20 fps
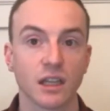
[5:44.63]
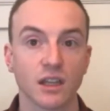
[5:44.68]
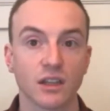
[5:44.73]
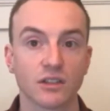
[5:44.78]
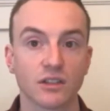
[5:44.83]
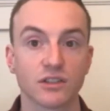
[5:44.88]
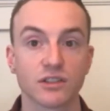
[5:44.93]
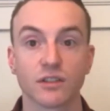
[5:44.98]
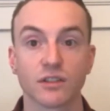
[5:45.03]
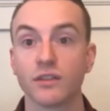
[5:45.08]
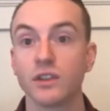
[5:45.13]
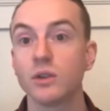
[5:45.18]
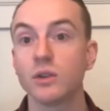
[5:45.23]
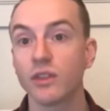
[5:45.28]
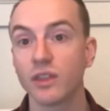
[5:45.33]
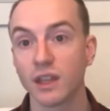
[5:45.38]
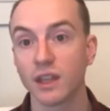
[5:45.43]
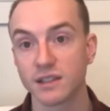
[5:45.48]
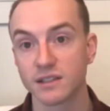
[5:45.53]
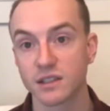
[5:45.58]
So there's a few
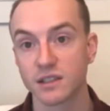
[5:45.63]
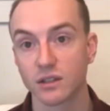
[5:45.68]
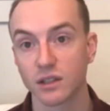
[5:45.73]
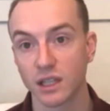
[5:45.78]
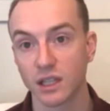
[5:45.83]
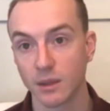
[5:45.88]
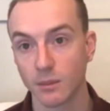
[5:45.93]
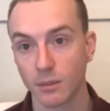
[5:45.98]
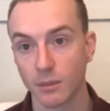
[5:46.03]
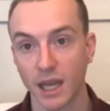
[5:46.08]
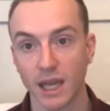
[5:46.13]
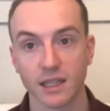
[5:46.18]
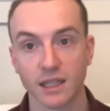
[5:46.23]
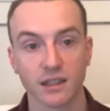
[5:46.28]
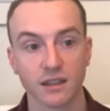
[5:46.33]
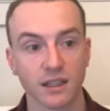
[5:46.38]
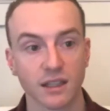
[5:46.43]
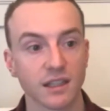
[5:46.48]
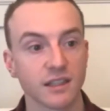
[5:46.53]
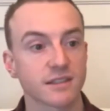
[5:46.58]
things that are
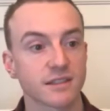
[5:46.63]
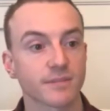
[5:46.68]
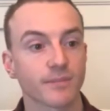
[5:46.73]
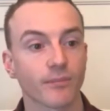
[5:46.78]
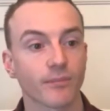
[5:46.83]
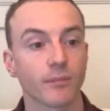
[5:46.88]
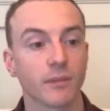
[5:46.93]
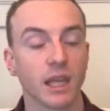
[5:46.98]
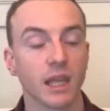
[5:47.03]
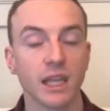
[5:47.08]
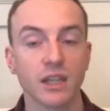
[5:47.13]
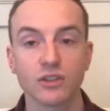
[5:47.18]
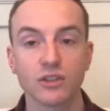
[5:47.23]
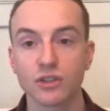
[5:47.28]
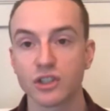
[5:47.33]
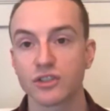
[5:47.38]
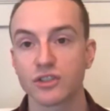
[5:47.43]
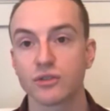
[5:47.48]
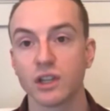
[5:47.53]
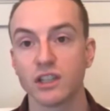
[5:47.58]
impacting this.
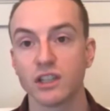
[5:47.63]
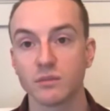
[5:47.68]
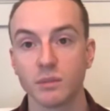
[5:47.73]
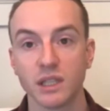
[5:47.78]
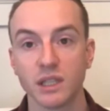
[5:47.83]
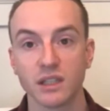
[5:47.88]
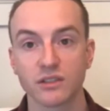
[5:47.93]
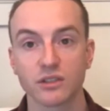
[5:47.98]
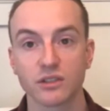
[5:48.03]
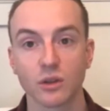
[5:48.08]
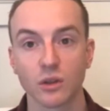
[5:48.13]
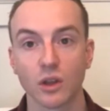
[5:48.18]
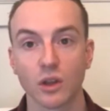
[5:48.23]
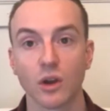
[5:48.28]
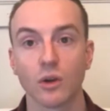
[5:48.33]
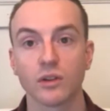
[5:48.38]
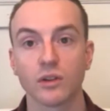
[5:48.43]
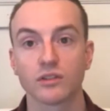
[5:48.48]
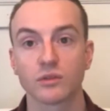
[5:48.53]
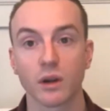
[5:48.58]
Interest rates being so
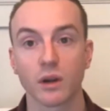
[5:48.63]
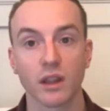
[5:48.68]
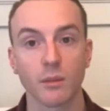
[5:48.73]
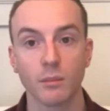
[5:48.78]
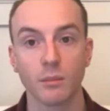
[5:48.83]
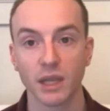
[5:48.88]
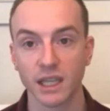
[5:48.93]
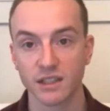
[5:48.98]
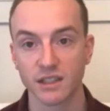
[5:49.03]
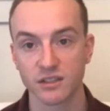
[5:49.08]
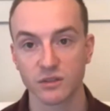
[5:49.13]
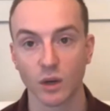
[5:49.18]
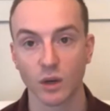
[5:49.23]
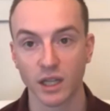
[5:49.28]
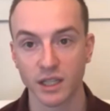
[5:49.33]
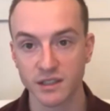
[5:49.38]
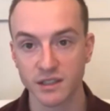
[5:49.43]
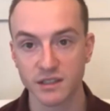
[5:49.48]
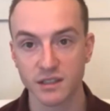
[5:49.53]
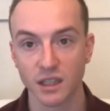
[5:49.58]
low is one of the biggest
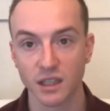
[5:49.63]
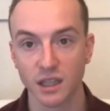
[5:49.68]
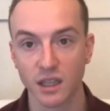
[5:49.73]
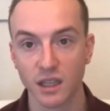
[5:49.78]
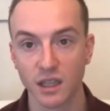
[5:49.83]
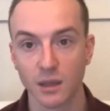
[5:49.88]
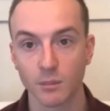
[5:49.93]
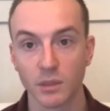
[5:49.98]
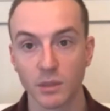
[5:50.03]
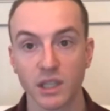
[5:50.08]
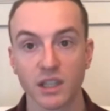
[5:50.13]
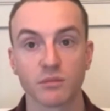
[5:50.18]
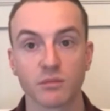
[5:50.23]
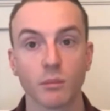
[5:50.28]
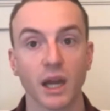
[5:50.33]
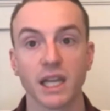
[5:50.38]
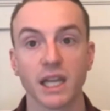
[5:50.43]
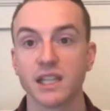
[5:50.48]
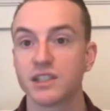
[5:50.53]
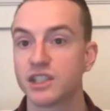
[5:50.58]
ones because
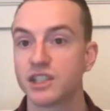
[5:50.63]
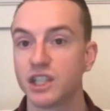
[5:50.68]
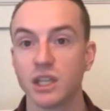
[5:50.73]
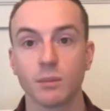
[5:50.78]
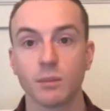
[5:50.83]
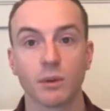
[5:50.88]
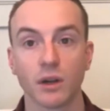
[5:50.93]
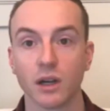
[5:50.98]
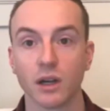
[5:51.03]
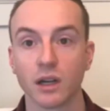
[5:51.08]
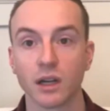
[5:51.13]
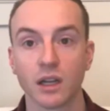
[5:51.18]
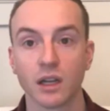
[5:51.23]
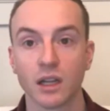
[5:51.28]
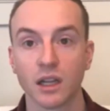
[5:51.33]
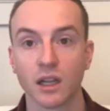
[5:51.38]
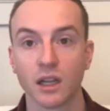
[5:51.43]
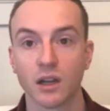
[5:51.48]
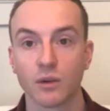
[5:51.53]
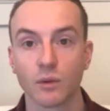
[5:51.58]
money's cheaper,
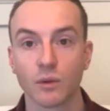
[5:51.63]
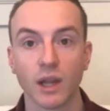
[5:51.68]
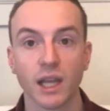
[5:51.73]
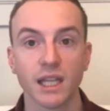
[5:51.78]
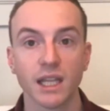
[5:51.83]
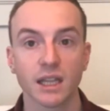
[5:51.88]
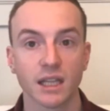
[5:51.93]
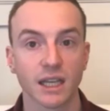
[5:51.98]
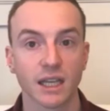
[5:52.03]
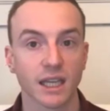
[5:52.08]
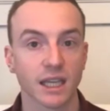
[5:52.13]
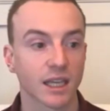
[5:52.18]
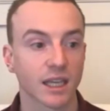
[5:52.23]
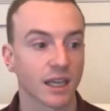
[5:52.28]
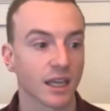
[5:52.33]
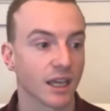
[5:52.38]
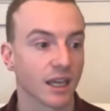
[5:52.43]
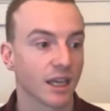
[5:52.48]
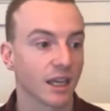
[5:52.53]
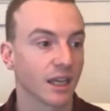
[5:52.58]
right? Like
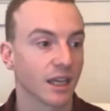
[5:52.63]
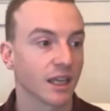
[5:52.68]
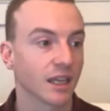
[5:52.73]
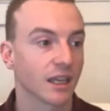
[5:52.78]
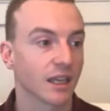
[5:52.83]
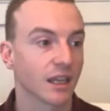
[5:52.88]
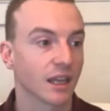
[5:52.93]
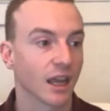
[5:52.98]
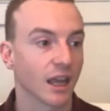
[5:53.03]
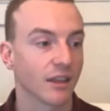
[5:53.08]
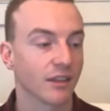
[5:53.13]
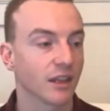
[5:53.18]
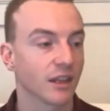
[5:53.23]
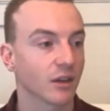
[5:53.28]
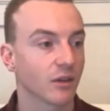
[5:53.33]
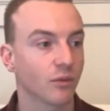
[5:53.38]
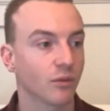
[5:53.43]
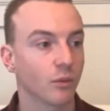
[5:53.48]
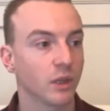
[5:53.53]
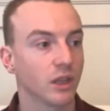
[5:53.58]
I think
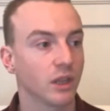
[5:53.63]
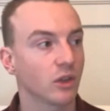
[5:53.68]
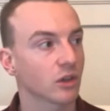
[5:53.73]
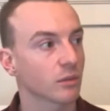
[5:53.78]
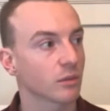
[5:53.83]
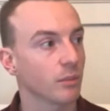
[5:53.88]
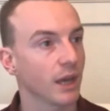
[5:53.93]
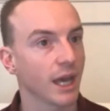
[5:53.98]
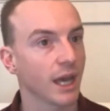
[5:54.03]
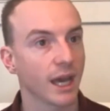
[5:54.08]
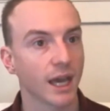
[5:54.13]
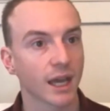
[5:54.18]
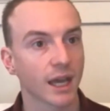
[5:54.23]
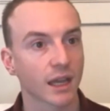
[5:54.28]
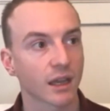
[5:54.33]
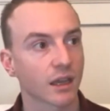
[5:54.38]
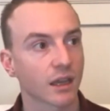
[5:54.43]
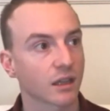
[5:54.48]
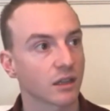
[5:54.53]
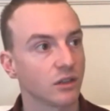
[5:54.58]
if we look back
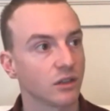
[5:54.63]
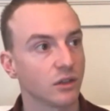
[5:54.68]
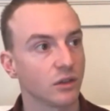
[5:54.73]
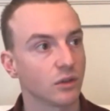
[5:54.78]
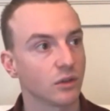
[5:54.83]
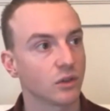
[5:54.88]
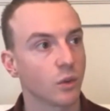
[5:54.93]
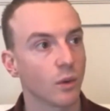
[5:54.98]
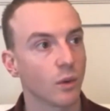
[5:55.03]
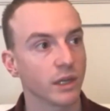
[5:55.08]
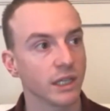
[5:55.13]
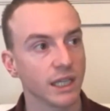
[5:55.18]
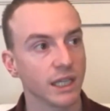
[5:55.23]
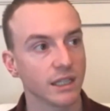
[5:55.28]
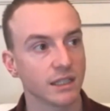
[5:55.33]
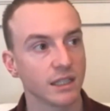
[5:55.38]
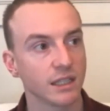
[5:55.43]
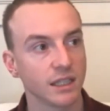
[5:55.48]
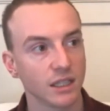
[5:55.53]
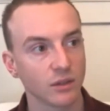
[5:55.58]
to
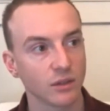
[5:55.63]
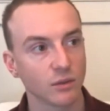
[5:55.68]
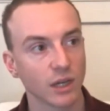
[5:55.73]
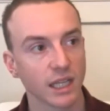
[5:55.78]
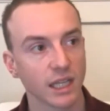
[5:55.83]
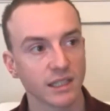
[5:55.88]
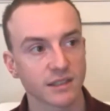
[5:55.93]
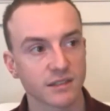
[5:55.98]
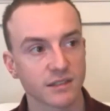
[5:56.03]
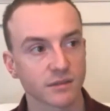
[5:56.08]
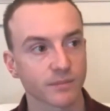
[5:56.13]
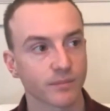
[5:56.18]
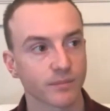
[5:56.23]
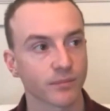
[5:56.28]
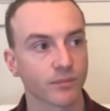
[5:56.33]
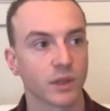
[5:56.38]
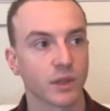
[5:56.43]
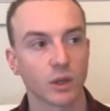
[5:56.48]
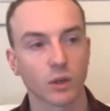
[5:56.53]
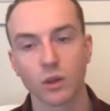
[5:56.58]
2018 rates,
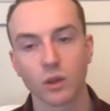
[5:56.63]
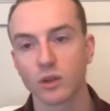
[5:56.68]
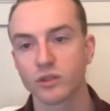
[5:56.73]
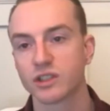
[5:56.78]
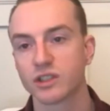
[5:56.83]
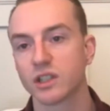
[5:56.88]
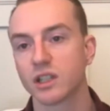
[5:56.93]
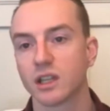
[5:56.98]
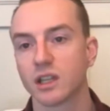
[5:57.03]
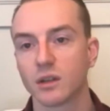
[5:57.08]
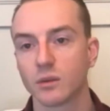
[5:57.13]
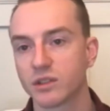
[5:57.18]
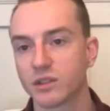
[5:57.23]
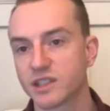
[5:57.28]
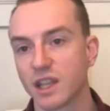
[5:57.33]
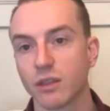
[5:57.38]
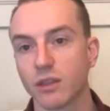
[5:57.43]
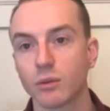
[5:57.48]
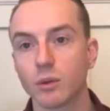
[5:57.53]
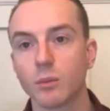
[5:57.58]
they're closer to, we'll
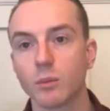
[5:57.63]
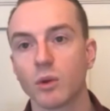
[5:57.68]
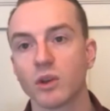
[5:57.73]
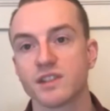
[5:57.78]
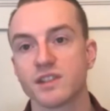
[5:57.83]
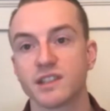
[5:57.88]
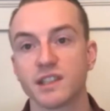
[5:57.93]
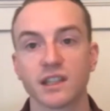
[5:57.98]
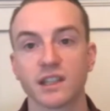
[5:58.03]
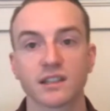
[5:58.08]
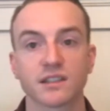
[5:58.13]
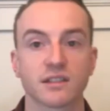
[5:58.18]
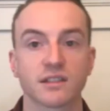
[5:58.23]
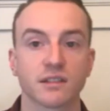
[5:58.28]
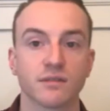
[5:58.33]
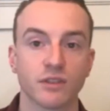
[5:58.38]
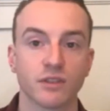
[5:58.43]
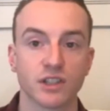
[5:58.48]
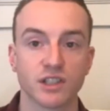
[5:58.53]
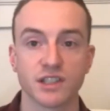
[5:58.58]
say 3.6
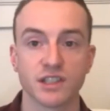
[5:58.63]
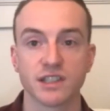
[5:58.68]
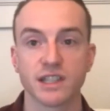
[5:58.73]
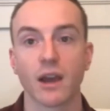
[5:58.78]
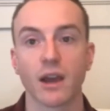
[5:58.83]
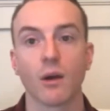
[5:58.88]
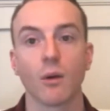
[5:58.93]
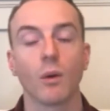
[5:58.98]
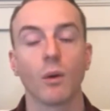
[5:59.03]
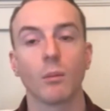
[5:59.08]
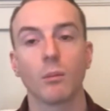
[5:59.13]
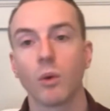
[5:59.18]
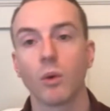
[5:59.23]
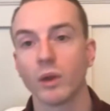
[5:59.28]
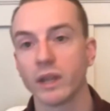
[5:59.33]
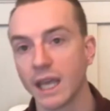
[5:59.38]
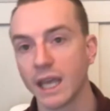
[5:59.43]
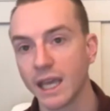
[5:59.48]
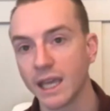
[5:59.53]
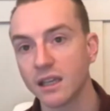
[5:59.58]
versus now at
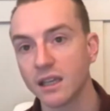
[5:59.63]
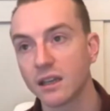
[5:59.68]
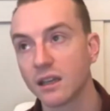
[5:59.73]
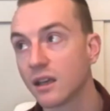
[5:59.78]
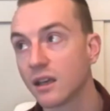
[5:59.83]
1.8.